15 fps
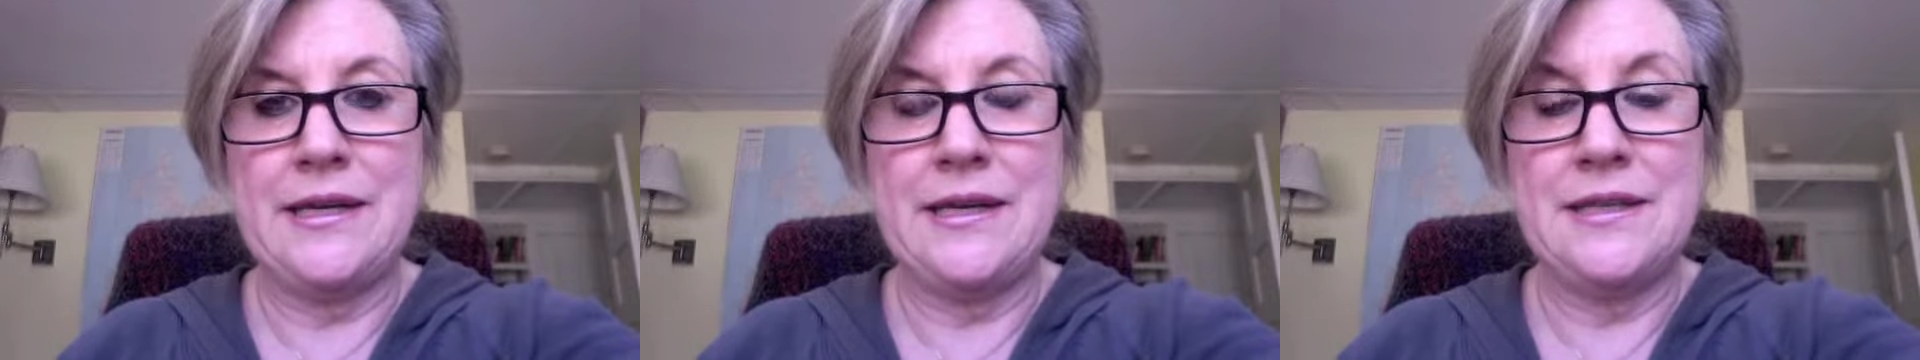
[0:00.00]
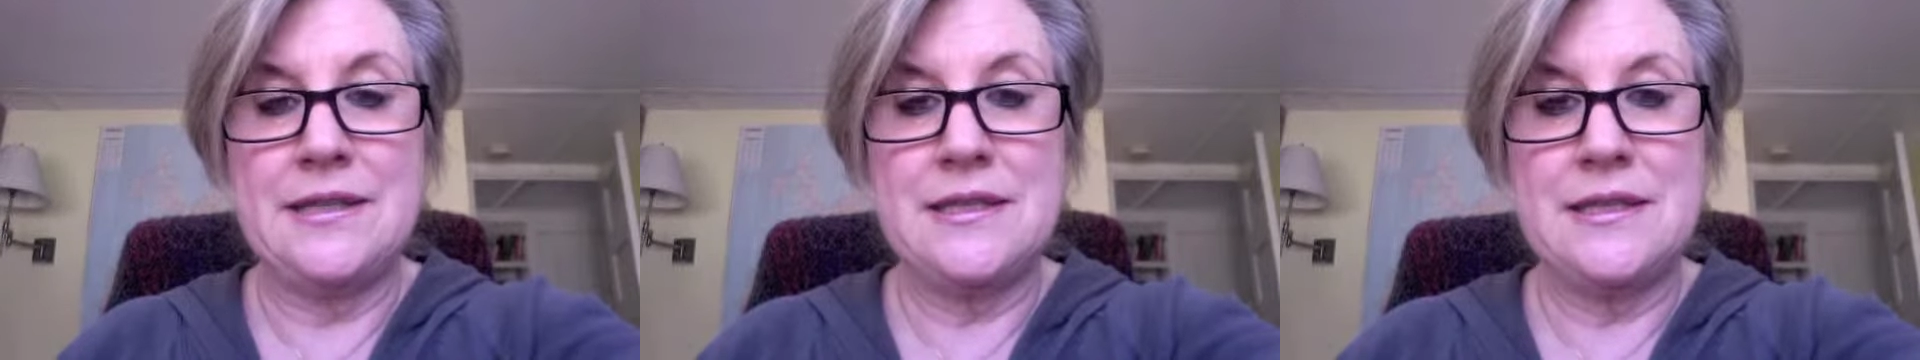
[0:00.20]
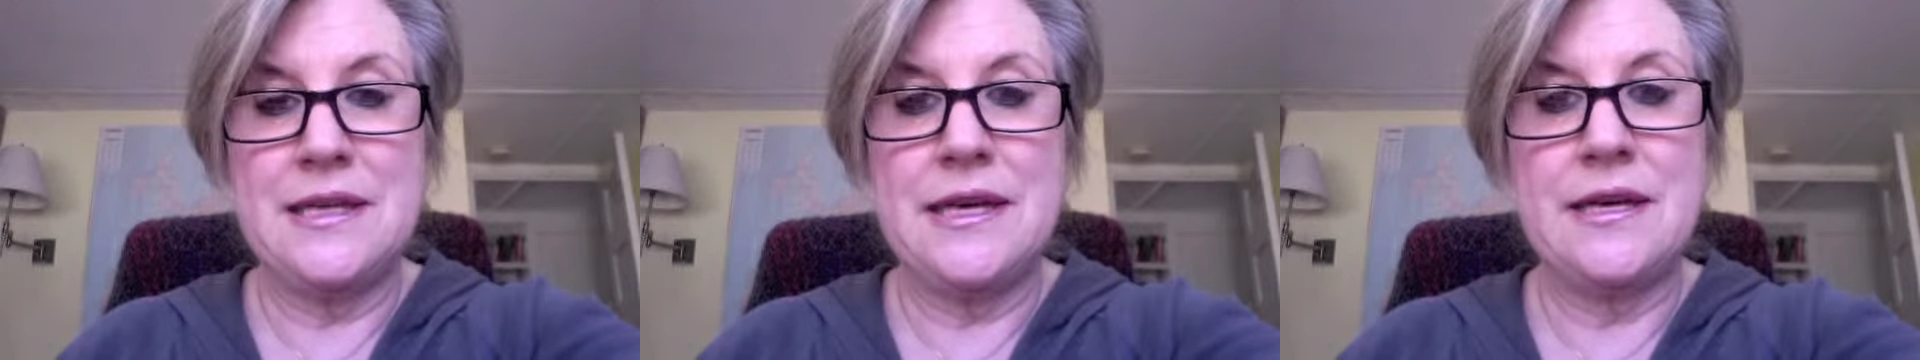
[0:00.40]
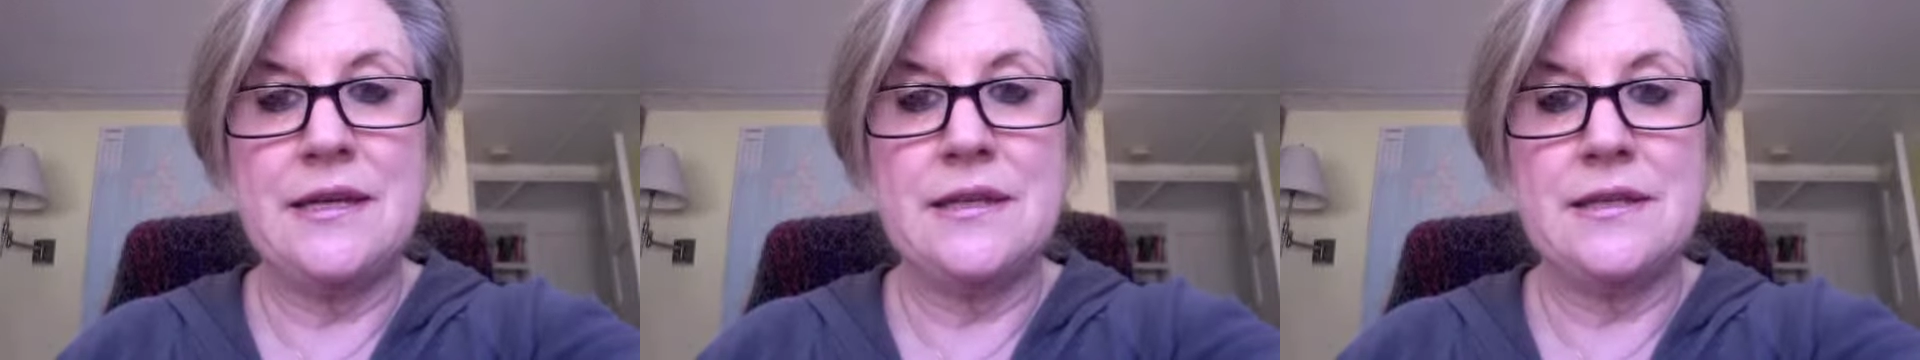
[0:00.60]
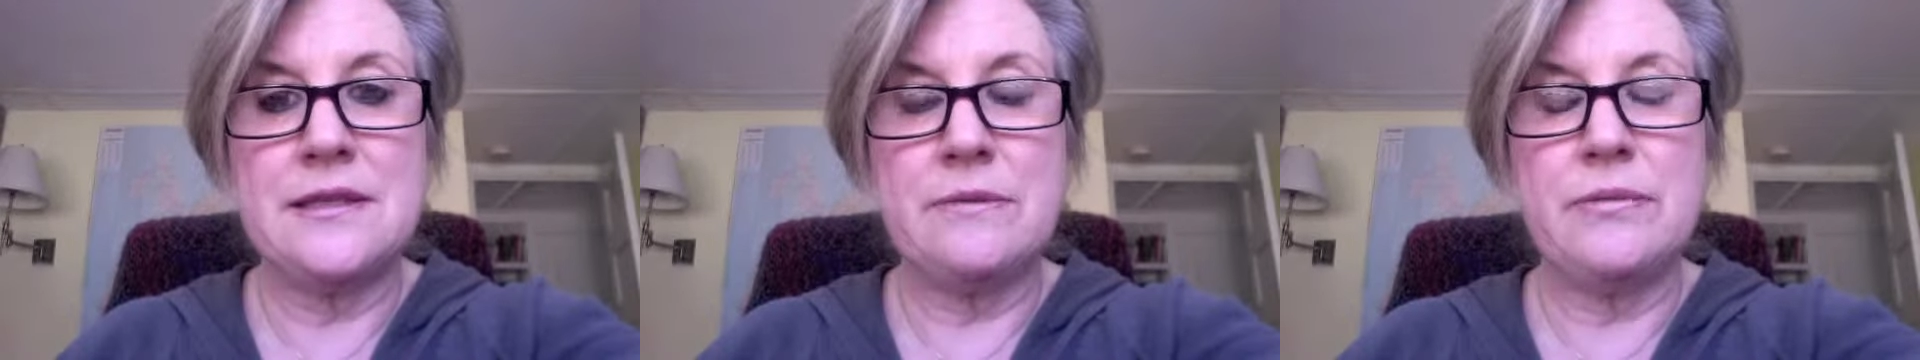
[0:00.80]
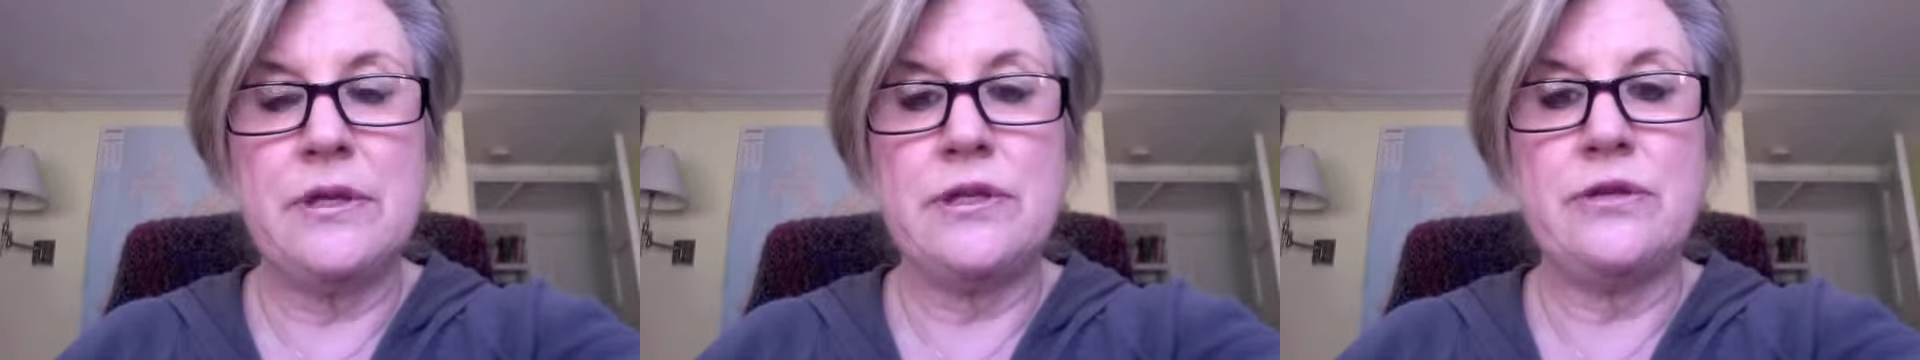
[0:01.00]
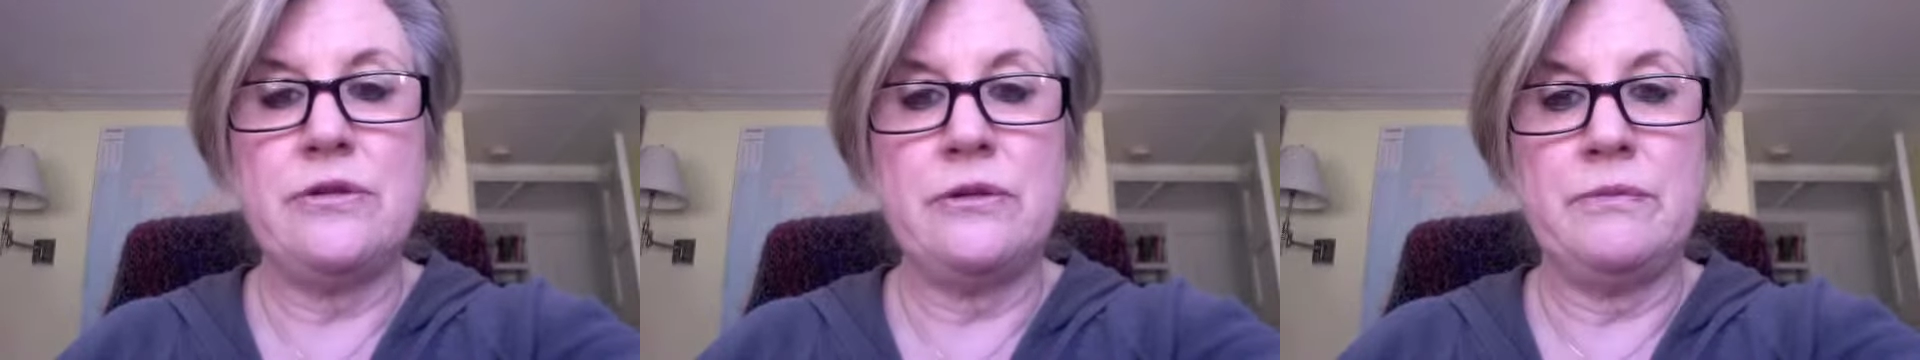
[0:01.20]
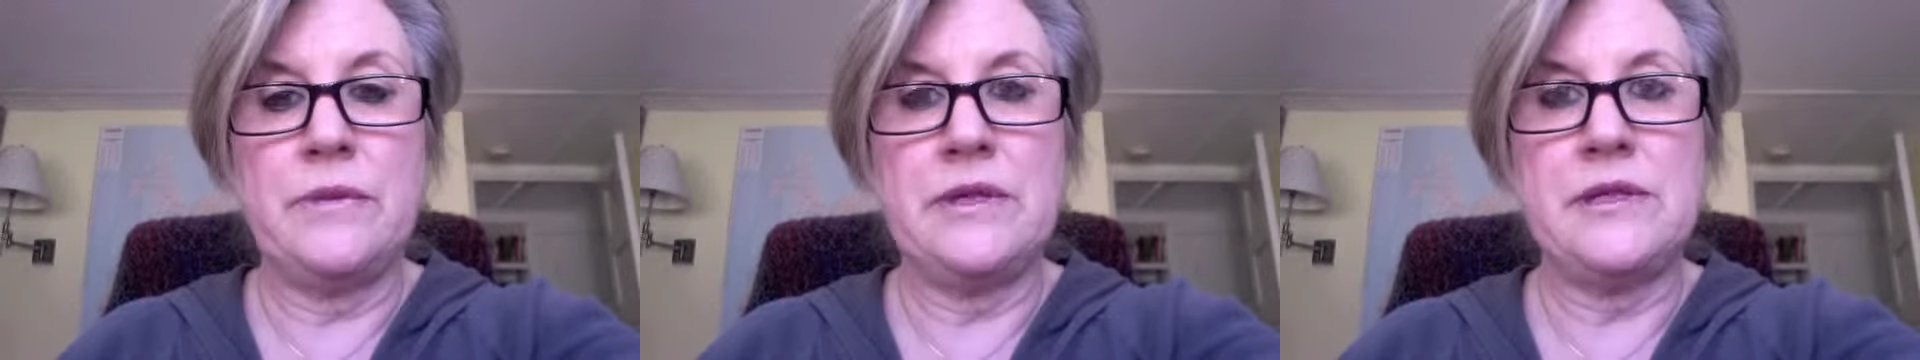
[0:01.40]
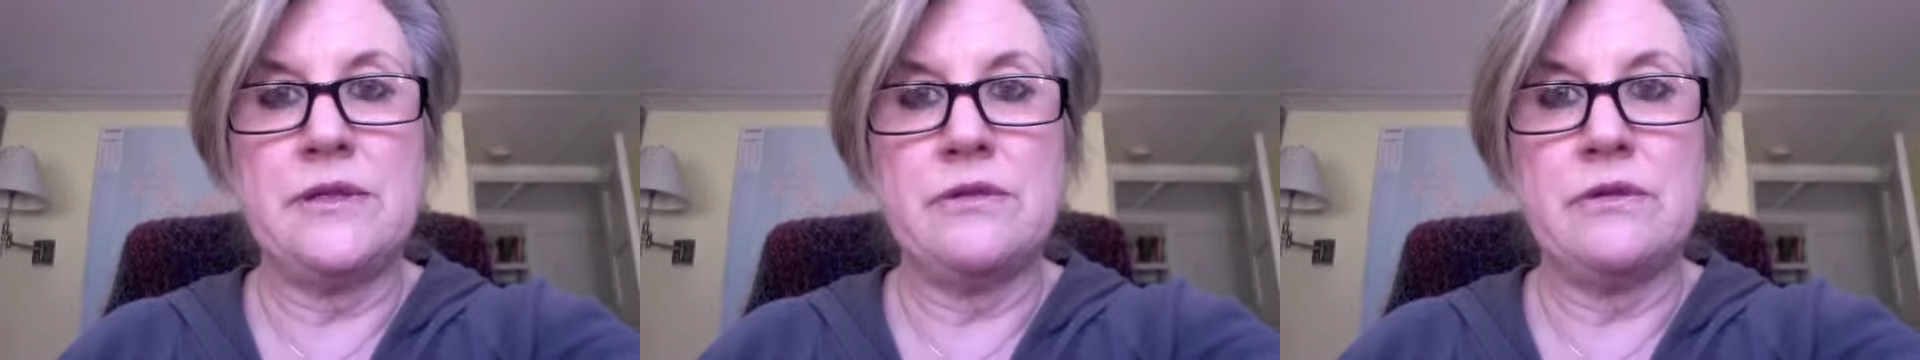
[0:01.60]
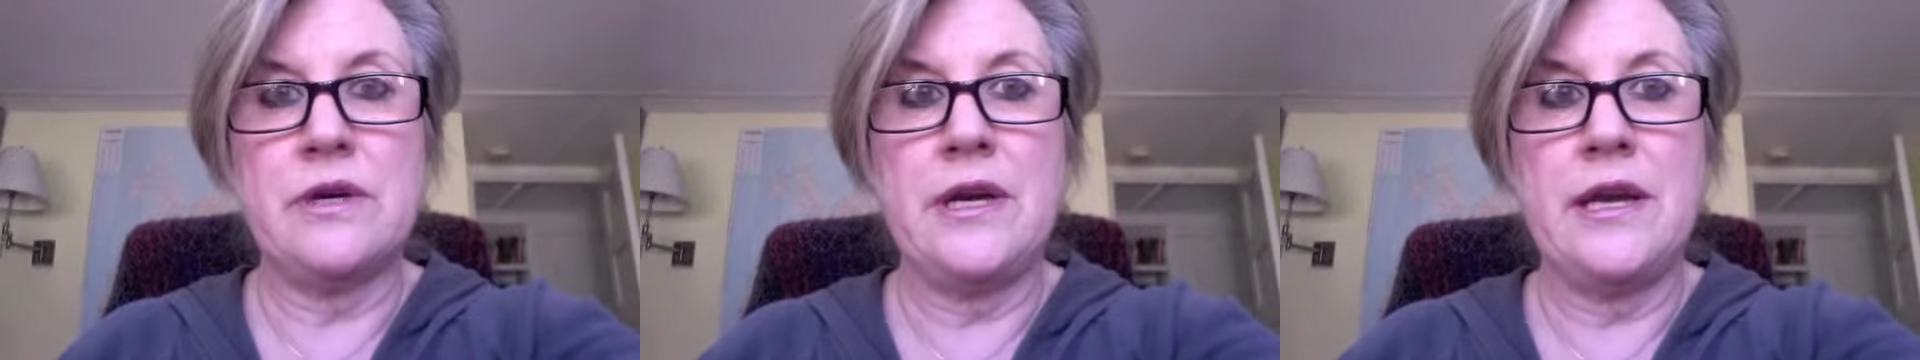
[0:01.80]
and instead simply told my
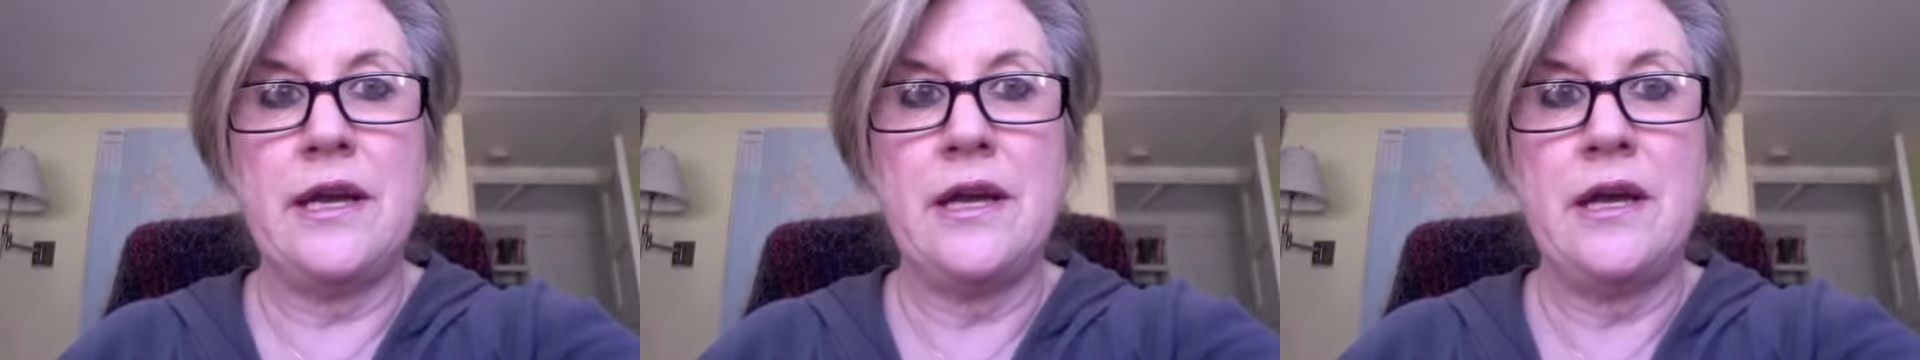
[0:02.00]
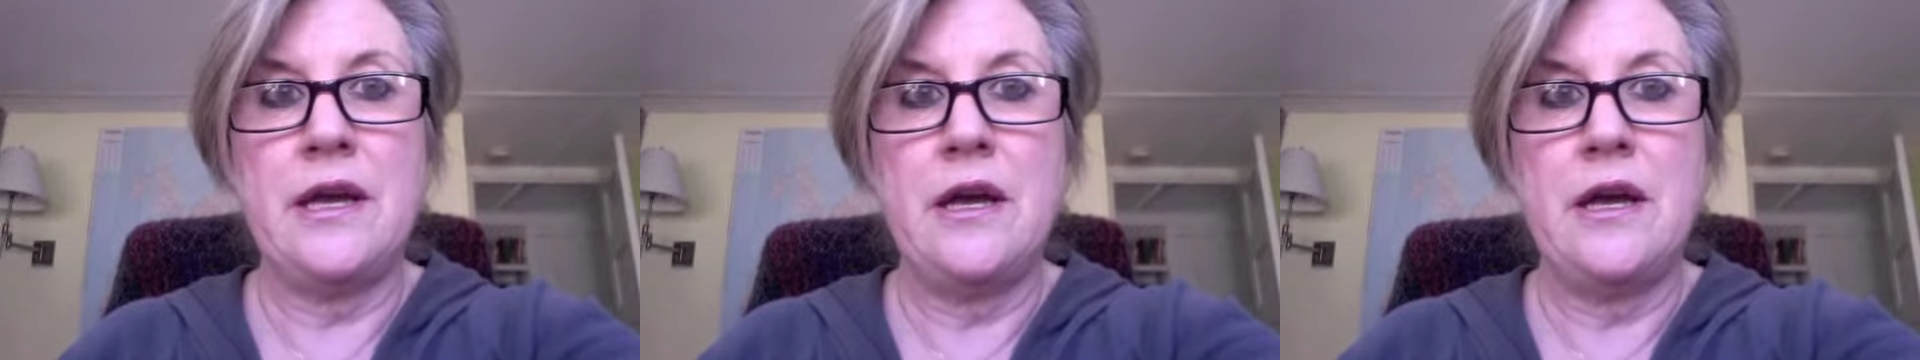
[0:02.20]
story.